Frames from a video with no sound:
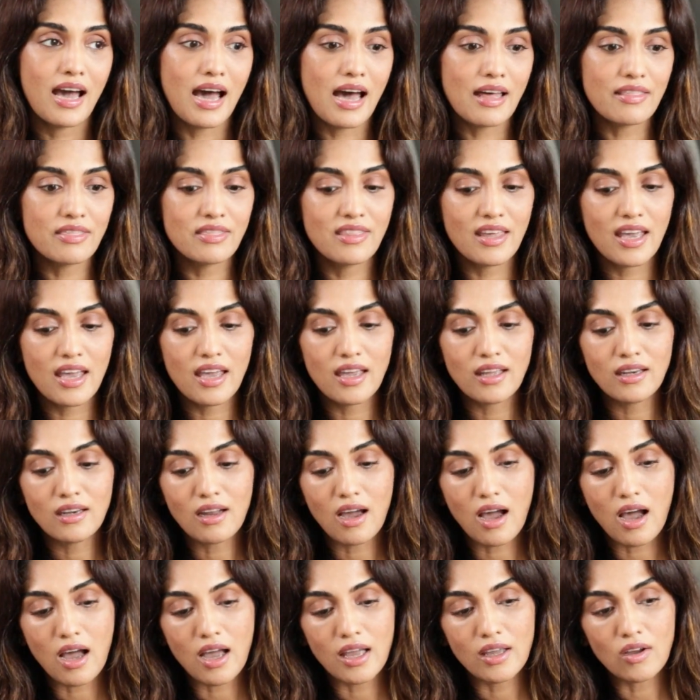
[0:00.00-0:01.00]
And
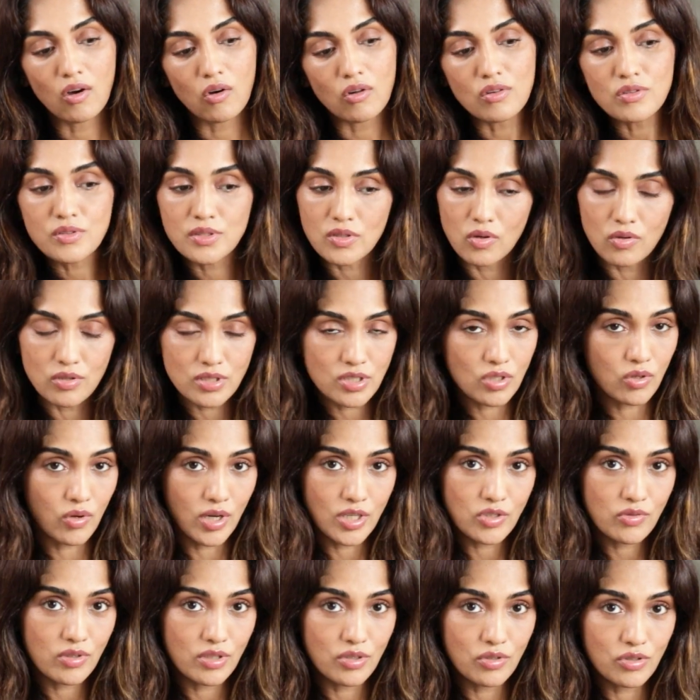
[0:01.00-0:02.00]
then I was also
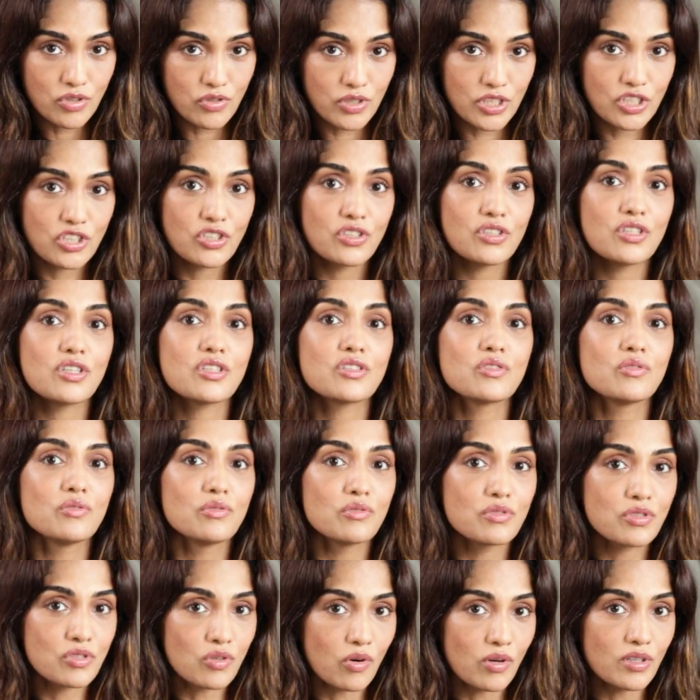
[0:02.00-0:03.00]
going to a nutritionist
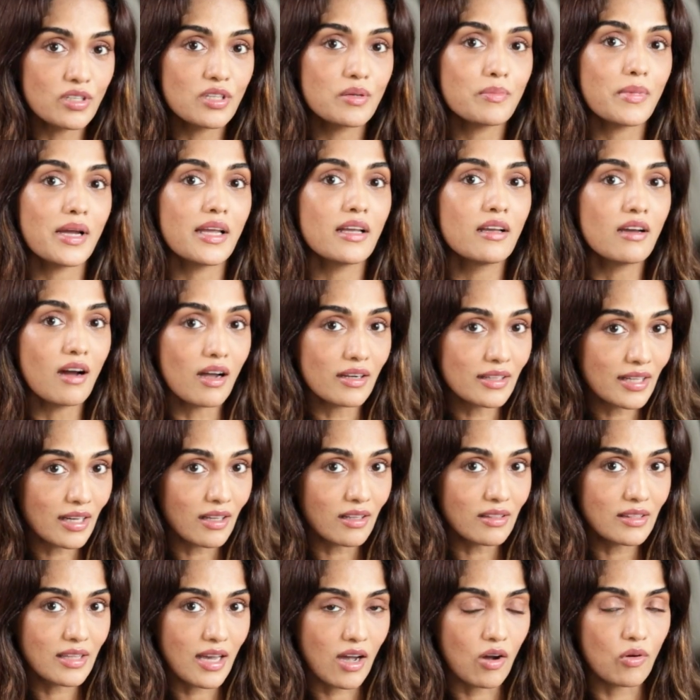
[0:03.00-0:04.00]
who sorted my gut
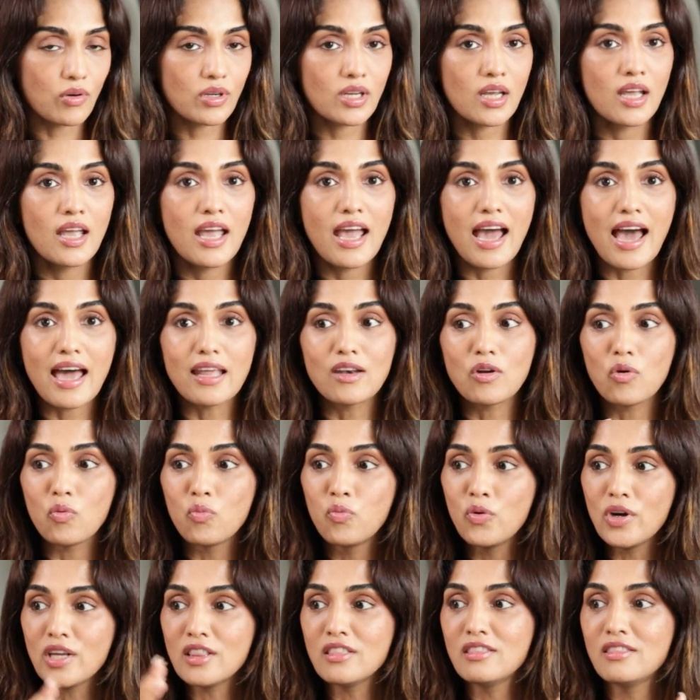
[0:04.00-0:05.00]
health out.
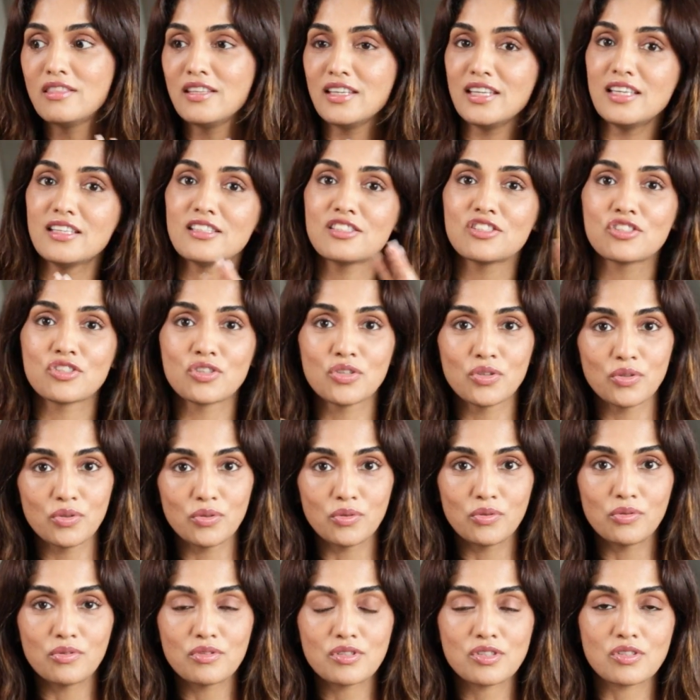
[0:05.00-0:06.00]
And with these
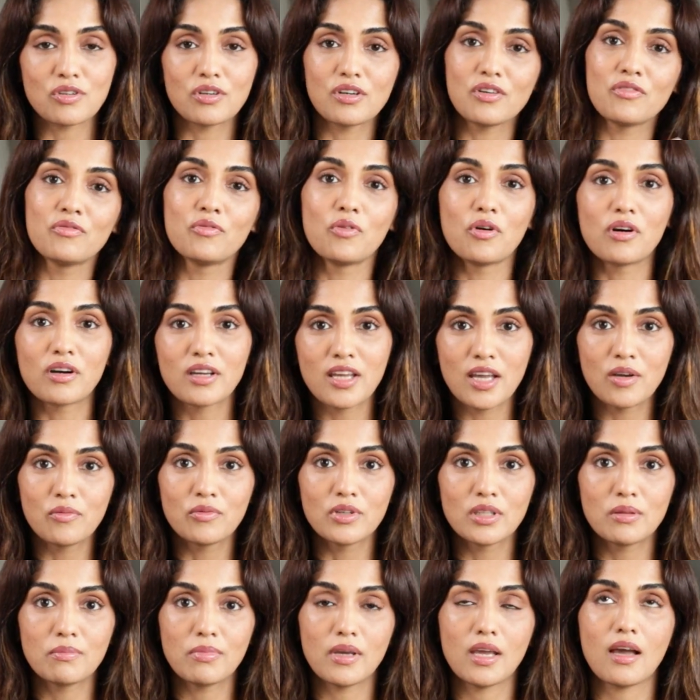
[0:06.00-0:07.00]
two sort of
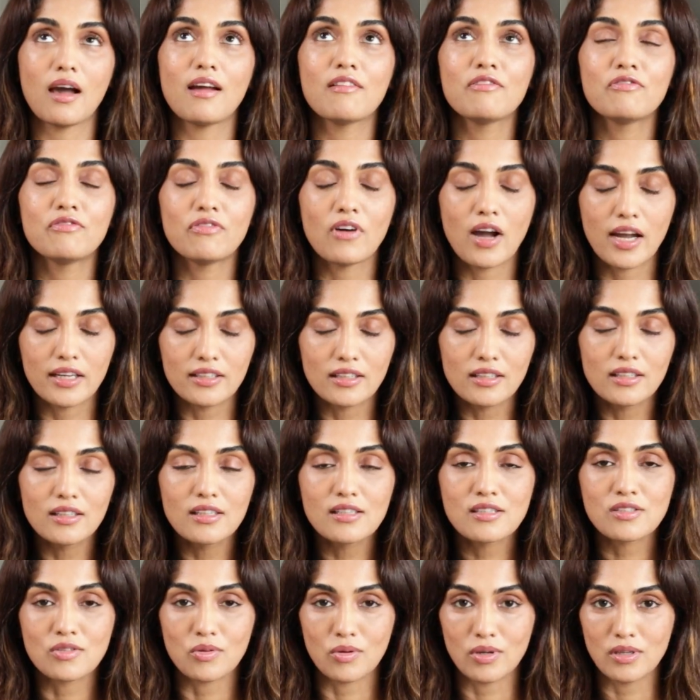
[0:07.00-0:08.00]
working with me, I
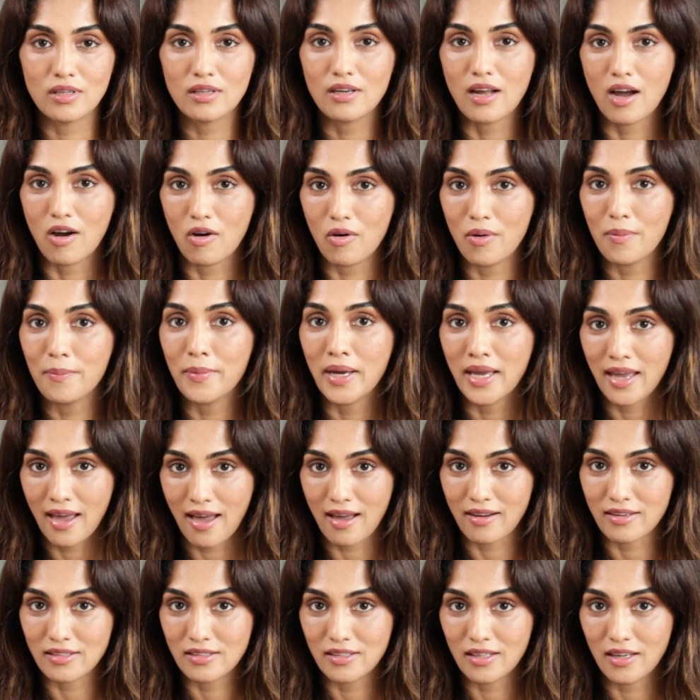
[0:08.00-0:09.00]
finally sorted out my
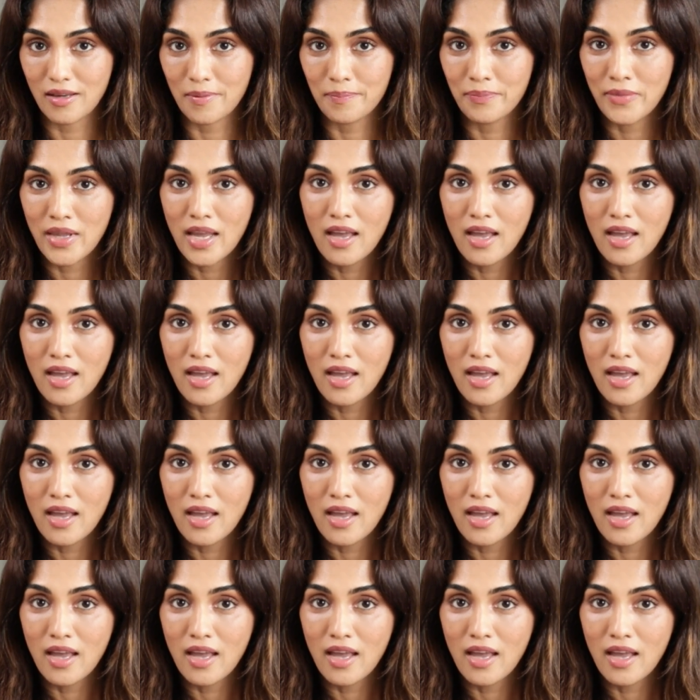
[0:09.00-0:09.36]
acne.